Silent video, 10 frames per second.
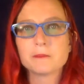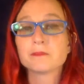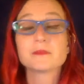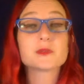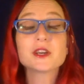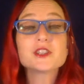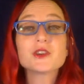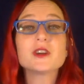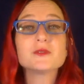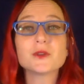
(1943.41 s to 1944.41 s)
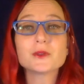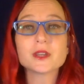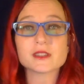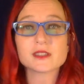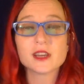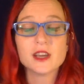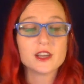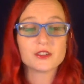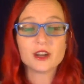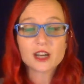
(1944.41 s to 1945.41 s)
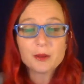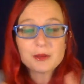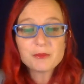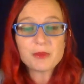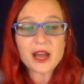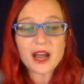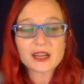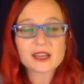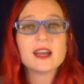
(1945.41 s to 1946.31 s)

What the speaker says: It's because you're unfocused. You're not coming back